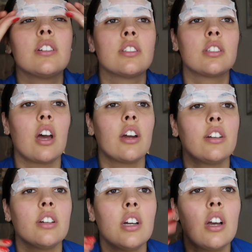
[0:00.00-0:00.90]
So
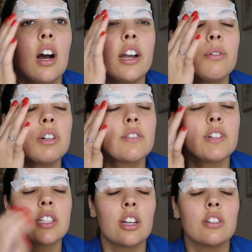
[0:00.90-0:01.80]
I don't want it to
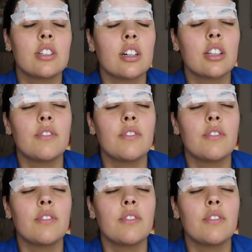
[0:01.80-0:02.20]
be so stuck